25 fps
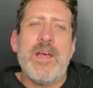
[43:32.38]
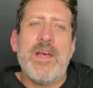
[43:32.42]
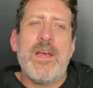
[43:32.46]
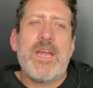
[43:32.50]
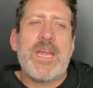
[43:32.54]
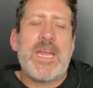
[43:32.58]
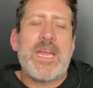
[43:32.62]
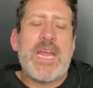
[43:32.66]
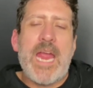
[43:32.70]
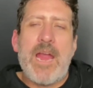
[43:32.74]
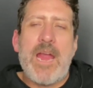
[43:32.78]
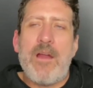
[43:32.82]

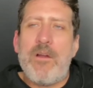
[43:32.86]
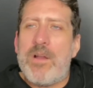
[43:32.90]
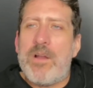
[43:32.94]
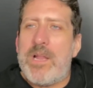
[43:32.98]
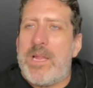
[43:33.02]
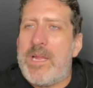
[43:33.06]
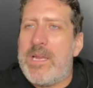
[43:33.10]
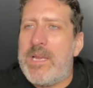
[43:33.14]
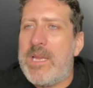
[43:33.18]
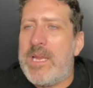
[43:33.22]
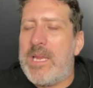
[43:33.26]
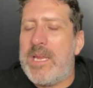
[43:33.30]

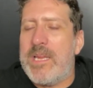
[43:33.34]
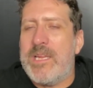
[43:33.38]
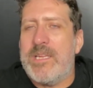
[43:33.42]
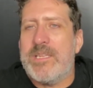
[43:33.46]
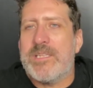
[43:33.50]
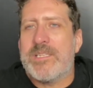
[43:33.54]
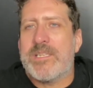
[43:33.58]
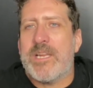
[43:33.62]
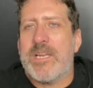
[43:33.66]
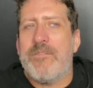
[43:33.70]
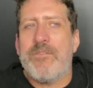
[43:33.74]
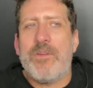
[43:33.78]
Carolyn
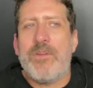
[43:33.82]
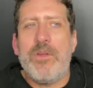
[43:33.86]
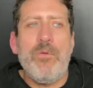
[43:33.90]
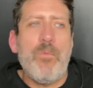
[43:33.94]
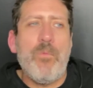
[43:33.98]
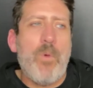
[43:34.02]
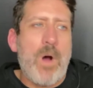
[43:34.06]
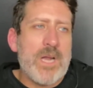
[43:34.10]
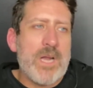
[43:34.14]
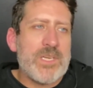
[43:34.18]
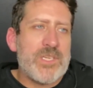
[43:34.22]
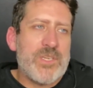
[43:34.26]
is, if you
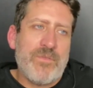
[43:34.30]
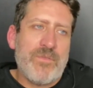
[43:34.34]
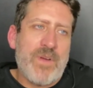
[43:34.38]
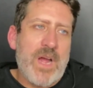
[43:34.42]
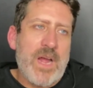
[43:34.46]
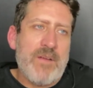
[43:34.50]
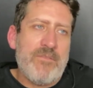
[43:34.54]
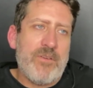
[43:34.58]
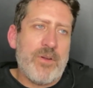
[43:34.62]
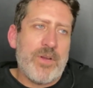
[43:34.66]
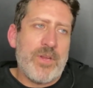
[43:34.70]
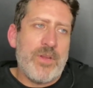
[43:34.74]
watch
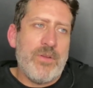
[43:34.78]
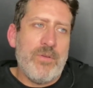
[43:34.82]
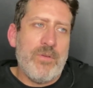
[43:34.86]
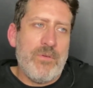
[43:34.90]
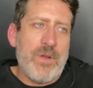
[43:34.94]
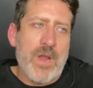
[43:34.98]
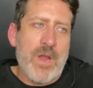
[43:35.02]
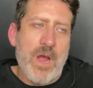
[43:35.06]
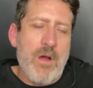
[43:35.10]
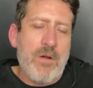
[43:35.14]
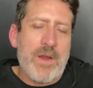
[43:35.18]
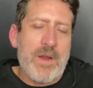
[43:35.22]
Survivor,
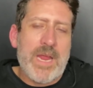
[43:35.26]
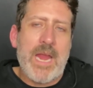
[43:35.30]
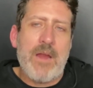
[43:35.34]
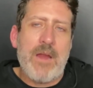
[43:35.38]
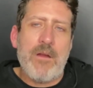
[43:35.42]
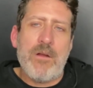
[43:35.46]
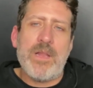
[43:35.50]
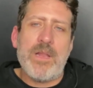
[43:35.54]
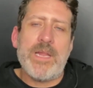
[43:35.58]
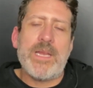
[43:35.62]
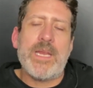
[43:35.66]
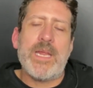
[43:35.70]

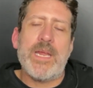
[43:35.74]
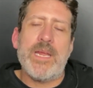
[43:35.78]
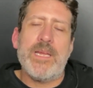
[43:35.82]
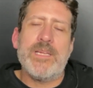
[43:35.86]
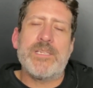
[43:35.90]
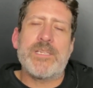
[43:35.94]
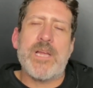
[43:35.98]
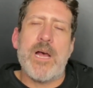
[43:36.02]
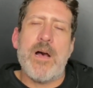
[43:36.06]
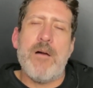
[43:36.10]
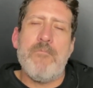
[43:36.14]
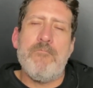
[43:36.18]
Carolyn
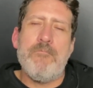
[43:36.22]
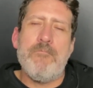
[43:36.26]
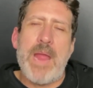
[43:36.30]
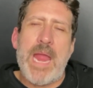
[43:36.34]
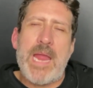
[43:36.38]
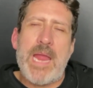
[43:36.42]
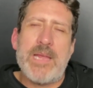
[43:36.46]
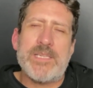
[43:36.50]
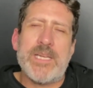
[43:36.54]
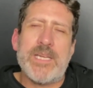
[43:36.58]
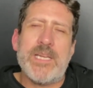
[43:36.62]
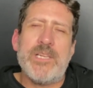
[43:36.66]
is
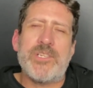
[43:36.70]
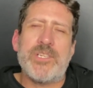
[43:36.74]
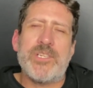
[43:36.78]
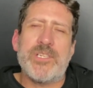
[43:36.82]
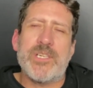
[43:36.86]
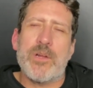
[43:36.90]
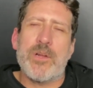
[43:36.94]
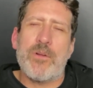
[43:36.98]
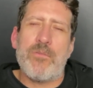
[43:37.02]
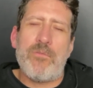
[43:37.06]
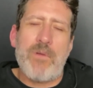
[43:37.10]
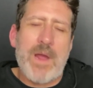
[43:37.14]
amazing. She's
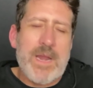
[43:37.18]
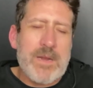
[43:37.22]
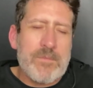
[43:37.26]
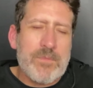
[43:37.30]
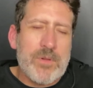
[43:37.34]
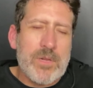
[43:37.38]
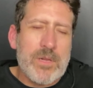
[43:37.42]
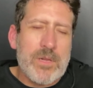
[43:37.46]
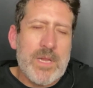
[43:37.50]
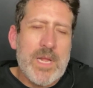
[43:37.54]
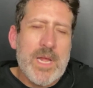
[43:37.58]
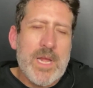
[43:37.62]

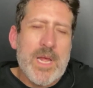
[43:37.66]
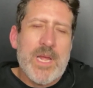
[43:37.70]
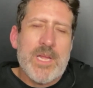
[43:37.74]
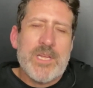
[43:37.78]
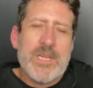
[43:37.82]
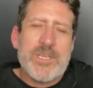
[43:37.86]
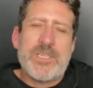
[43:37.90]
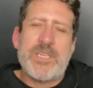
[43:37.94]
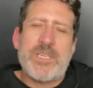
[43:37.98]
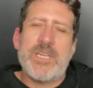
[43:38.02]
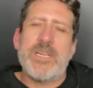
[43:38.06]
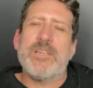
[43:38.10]
incredible.
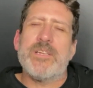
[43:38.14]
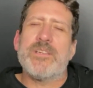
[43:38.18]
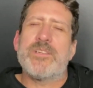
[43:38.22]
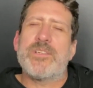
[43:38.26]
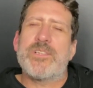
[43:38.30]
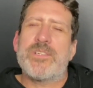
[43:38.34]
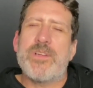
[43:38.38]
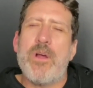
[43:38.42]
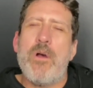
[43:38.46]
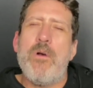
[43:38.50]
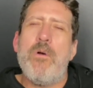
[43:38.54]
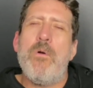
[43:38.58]
She is
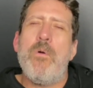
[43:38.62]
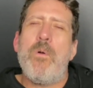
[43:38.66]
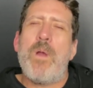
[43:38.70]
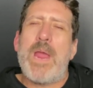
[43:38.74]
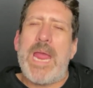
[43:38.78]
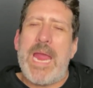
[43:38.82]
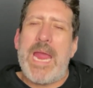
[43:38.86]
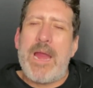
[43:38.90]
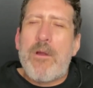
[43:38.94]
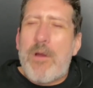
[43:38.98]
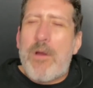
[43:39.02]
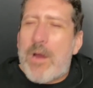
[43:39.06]
so
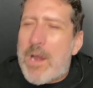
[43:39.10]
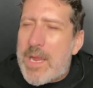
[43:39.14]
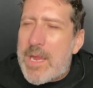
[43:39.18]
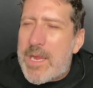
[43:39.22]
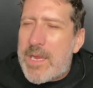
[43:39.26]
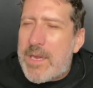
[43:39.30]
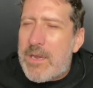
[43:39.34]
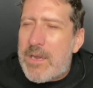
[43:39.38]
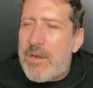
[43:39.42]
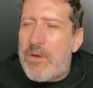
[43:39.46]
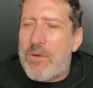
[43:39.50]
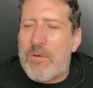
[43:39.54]

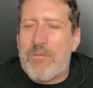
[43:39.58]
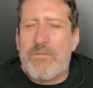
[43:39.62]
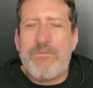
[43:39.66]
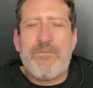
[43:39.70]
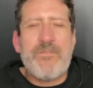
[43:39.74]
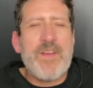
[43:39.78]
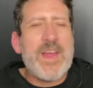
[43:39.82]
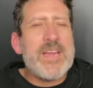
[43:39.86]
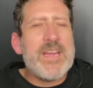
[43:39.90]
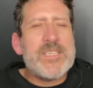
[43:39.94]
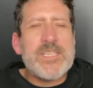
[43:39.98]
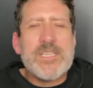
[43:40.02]
Carolyn, her
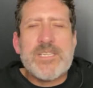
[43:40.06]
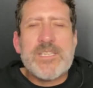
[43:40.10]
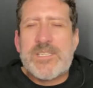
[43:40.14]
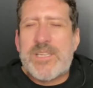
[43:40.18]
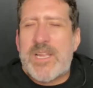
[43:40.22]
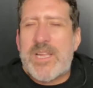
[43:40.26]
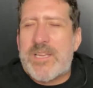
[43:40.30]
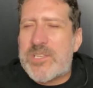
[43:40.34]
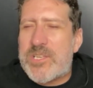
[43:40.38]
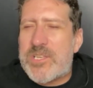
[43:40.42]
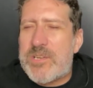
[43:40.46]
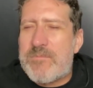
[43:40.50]
faces
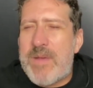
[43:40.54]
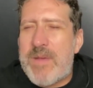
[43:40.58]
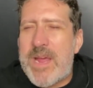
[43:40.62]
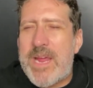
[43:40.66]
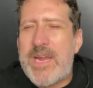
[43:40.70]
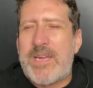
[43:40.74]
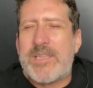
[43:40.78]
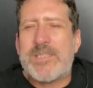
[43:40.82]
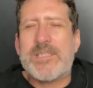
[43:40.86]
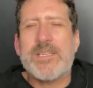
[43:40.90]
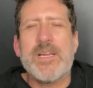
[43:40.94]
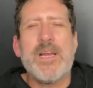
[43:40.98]
that she
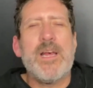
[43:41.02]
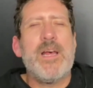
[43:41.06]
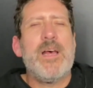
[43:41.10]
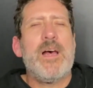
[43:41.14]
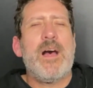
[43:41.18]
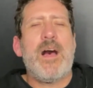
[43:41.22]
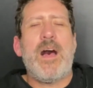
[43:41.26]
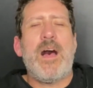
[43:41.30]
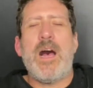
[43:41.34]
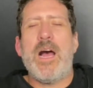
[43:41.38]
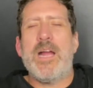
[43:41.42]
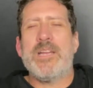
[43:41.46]
makes.
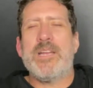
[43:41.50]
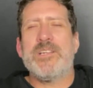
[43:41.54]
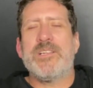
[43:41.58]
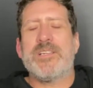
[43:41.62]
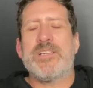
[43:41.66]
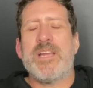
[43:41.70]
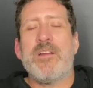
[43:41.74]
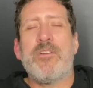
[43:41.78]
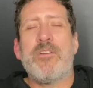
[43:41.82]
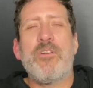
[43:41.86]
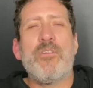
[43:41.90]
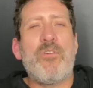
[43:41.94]

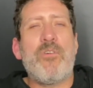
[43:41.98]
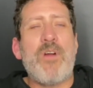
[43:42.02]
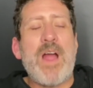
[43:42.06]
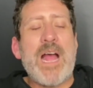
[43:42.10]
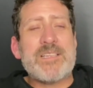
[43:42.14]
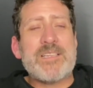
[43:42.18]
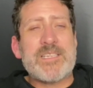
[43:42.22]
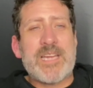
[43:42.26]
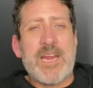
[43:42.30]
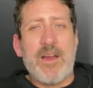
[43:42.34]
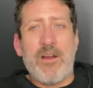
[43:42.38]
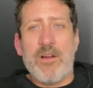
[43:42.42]
And
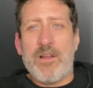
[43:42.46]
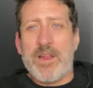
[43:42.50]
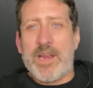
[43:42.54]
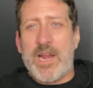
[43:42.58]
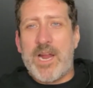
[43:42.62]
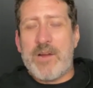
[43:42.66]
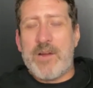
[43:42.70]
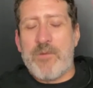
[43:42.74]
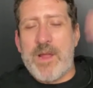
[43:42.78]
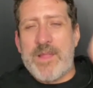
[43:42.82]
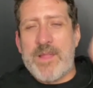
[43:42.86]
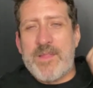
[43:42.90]
congrats, Carolyn.
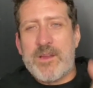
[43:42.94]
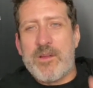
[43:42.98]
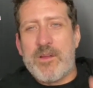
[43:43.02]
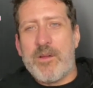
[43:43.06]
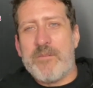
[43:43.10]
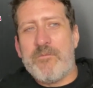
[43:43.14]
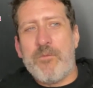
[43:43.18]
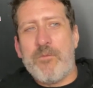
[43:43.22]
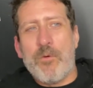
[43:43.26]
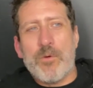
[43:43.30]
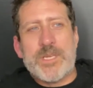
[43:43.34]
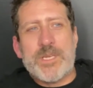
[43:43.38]
I read that you
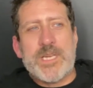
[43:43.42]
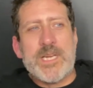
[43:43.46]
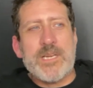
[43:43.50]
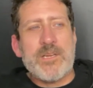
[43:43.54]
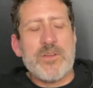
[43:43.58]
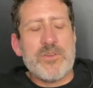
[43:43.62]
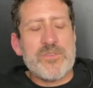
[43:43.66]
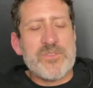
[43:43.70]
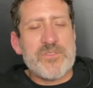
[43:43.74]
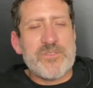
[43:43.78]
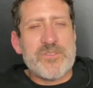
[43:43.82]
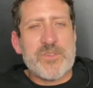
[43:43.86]
had 14
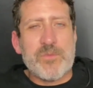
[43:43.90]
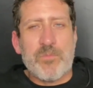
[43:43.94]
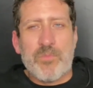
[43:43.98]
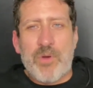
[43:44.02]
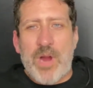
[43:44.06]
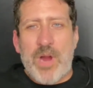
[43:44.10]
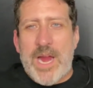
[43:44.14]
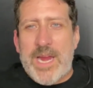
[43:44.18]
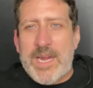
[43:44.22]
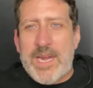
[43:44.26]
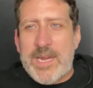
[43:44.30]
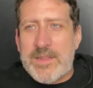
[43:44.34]
years of
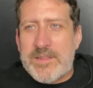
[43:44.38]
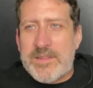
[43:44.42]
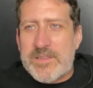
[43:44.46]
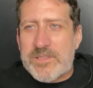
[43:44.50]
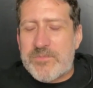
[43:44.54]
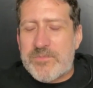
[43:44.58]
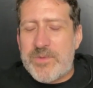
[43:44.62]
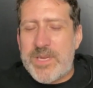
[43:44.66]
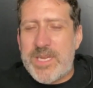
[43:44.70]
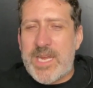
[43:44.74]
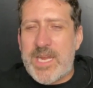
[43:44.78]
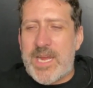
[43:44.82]
sobriety this
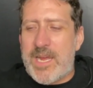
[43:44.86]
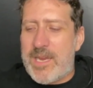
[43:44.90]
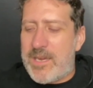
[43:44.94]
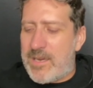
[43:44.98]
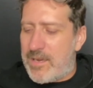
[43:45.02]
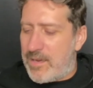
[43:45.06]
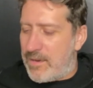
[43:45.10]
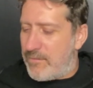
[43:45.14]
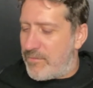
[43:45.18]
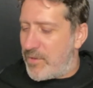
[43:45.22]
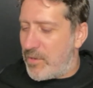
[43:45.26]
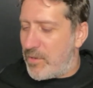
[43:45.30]
weekend.
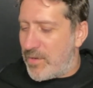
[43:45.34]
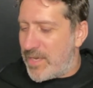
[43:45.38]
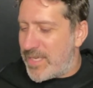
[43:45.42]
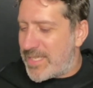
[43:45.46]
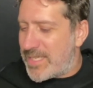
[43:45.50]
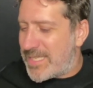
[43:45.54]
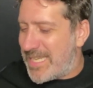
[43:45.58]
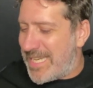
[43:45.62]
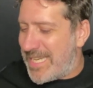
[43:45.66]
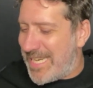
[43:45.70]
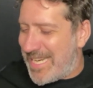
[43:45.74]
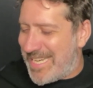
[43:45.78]
If you're
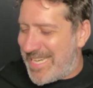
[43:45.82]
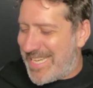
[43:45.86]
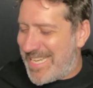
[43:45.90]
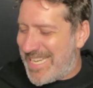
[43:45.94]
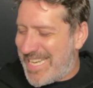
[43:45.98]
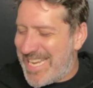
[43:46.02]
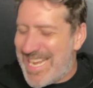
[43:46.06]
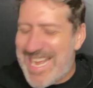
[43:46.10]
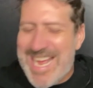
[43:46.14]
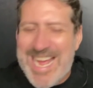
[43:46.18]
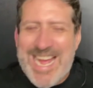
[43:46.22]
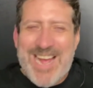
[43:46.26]
listening,
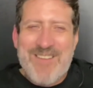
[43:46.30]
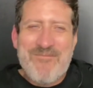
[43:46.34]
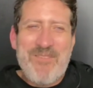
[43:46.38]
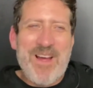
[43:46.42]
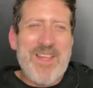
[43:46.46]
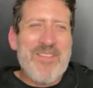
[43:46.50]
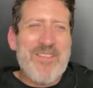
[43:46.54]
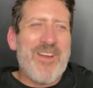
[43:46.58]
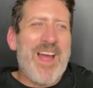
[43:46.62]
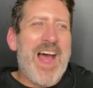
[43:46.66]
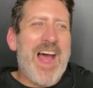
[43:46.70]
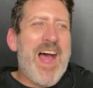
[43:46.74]
by
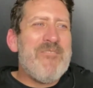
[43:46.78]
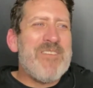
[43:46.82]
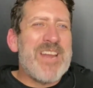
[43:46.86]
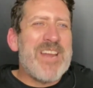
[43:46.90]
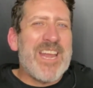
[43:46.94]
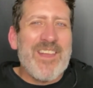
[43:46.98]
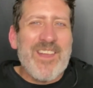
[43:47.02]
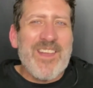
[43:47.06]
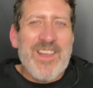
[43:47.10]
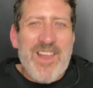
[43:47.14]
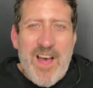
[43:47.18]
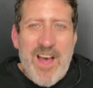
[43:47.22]
the way, I would
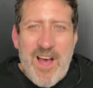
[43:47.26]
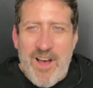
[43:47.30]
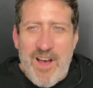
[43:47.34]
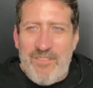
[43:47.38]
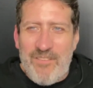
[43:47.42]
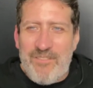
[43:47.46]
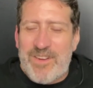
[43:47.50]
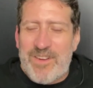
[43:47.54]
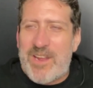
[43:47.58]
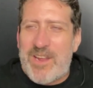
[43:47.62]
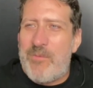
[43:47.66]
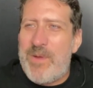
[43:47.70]

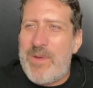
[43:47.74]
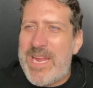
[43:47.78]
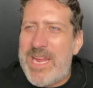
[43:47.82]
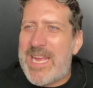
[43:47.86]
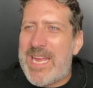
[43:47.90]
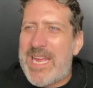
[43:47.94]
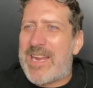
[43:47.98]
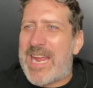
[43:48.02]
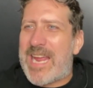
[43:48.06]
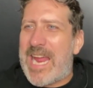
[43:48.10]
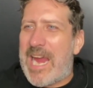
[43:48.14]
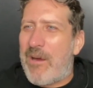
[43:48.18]
love, can we
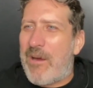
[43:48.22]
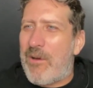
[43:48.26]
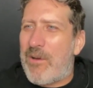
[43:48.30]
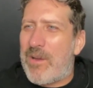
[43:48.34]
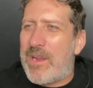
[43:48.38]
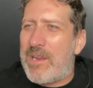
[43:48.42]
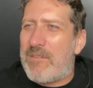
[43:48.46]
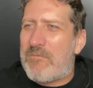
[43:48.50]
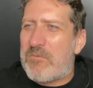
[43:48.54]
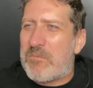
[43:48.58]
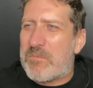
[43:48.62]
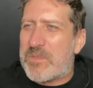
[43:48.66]
get
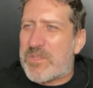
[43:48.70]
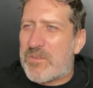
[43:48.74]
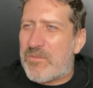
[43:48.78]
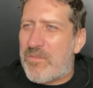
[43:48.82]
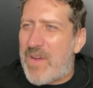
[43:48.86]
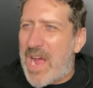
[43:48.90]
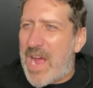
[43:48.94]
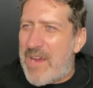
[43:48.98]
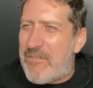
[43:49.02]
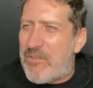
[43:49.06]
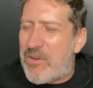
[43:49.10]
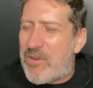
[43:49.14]
Carolyn from
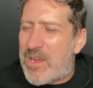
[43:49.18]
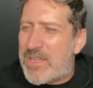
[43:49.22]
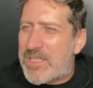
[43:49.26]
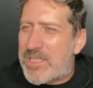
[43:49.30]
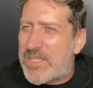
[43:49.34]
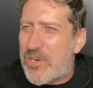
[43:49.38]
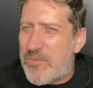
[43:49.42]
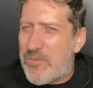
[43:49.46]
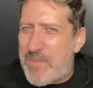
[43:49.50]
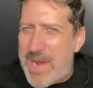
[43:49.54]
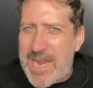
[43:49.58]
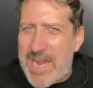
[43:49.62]
Survivor on
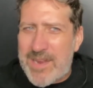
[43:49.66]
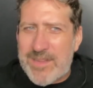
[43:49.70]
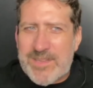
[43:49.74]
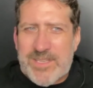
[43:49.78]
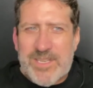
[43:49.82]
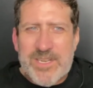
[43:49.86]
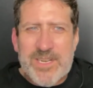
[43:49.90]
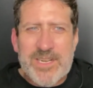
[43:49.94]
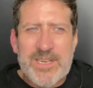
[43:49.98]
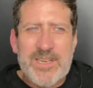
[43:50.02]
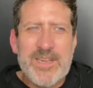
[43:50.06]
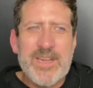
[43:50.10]
So Bad It's
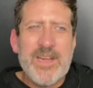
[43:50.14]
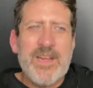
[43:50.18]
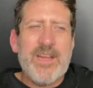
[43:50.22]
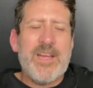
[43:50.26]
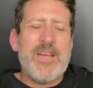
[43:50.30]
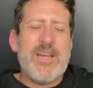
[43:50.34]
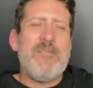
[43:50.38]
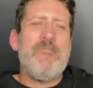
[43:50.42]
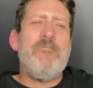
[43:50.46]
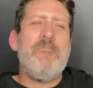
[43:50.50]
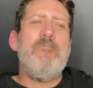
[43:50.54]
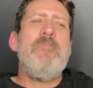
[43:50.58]
Good?
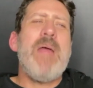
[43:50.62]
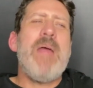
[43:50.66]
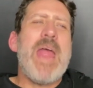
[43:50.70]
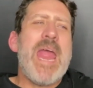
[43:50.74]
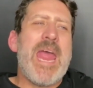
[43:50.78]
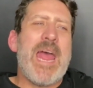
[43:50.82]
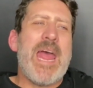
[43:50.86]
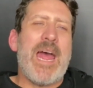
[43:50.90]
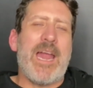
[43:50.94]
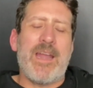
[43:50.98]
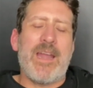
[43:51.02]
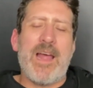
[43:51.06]

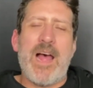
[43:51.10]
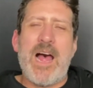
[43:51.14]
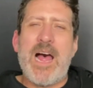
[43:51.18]
Man,